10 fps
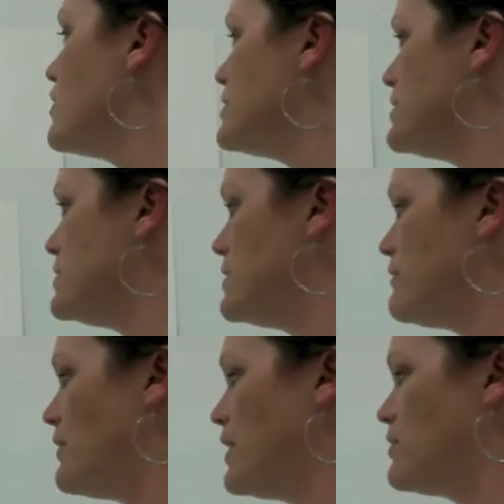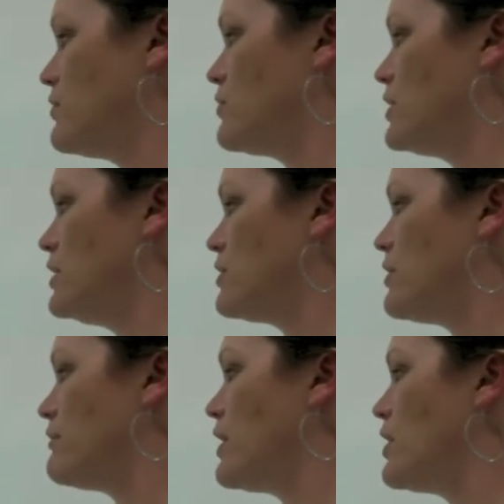is easy to find over here.
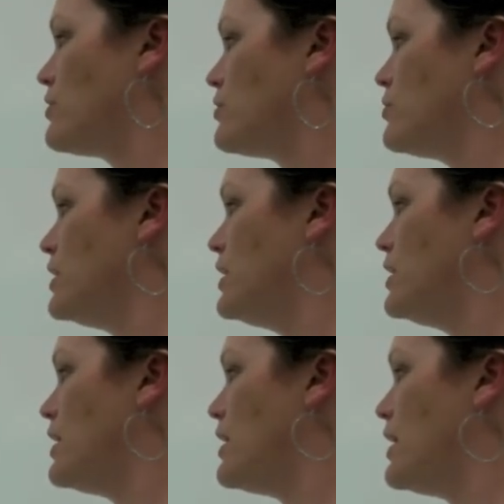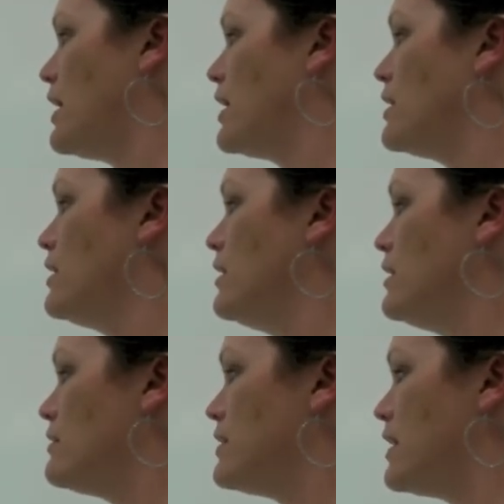I've got 3a
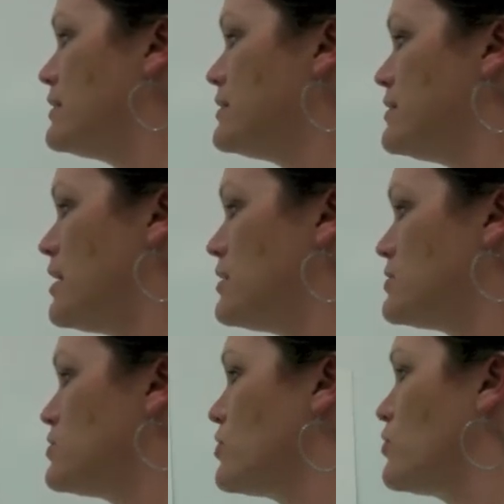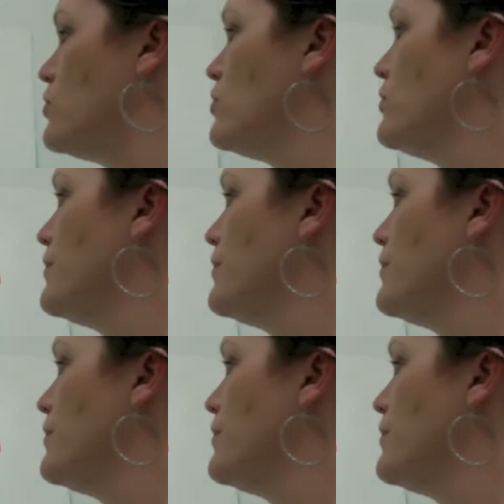that I did not circle,